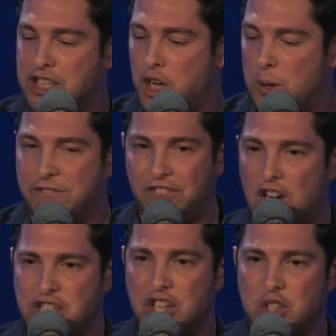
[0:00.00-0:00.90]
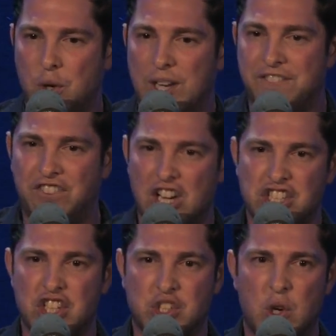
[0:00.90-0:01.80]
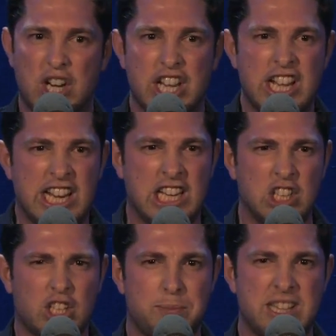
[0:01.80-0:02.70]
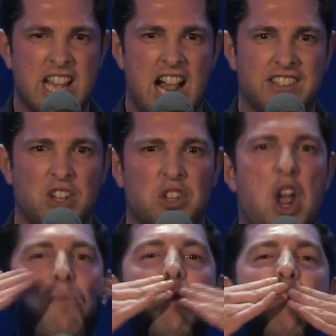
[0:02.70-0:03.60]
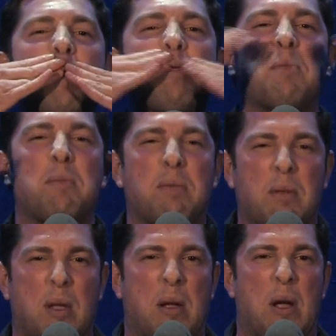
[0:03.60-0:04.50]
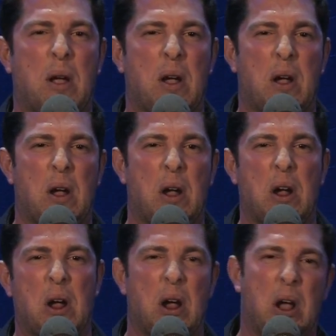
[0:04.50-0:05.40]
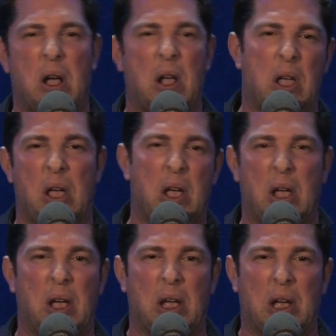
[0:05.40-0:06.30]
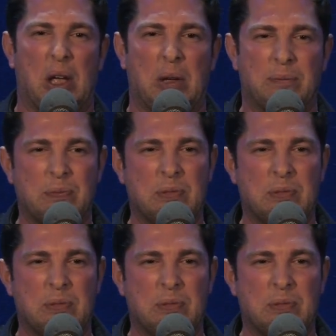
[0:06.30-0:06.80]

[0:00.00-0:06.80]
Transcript: Joey, flush in the toilet, flush in the toilet. He looks me in the eyes and goes, nom, nom, nom, nom, nom, nom, nom.